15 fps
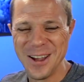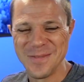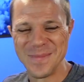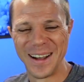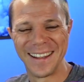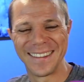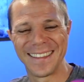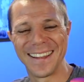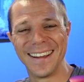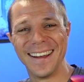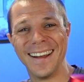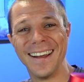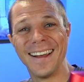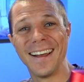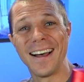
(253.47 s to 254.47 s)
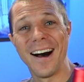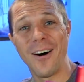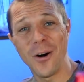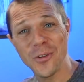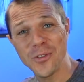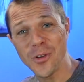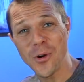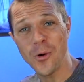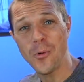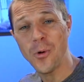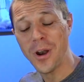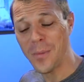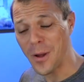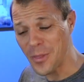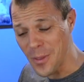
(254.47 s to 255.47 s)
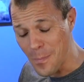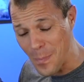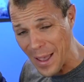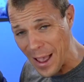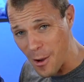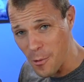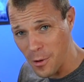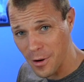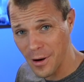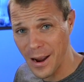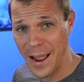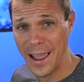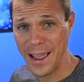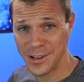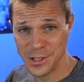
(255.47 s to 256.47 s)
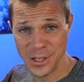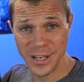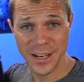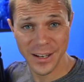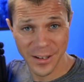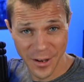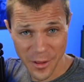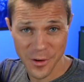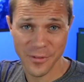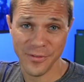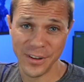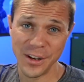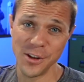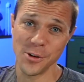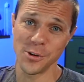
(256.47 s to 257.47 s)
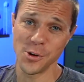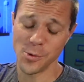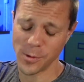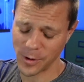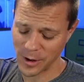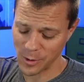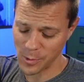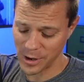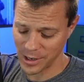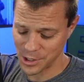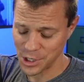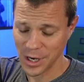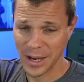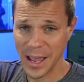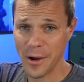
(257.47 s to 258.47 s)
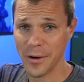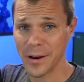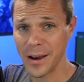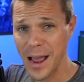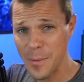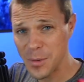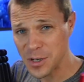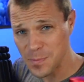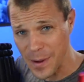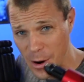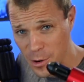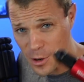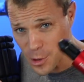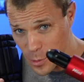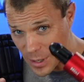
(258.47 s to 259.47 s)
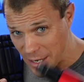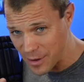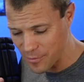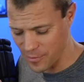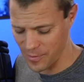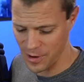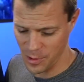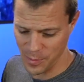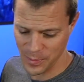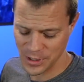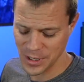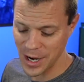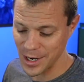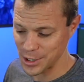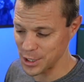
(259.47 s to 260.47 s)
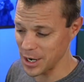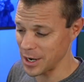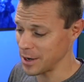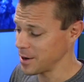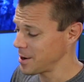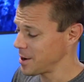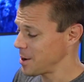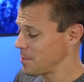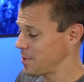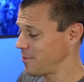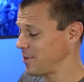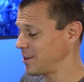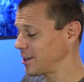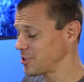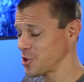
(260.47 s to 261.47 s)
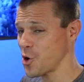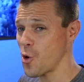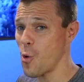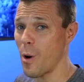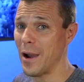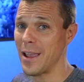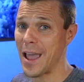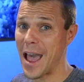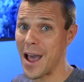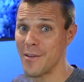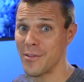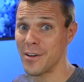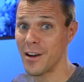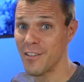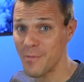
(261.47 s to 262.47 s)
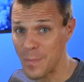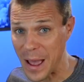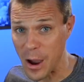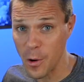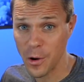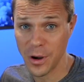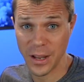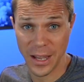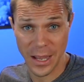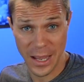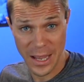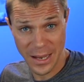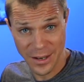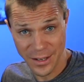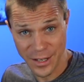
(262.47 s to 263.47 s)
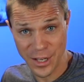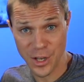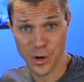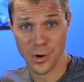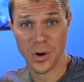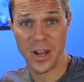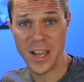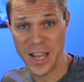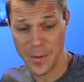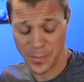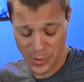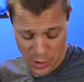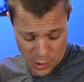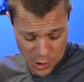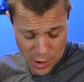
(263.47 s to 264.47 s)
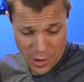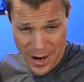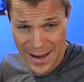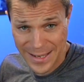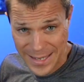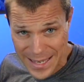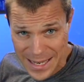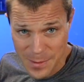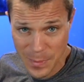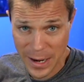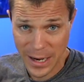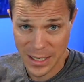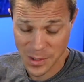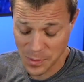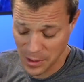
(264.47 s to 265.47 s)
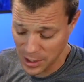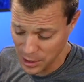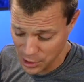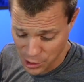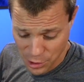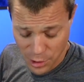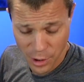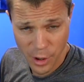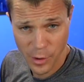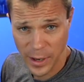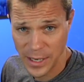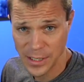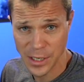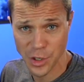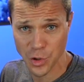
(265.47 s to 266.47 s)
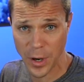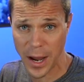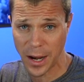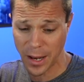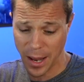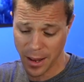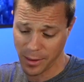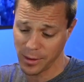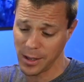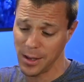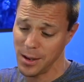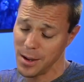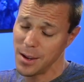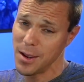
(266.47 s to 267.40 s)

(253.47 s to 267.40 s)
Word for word: But also, what about the power? I actually did another video you're going to want to check out on how much power you need in a massage gun. But if it doesn't quite have enough power to get into your hips or your IT bands because you're a crazy track athlete,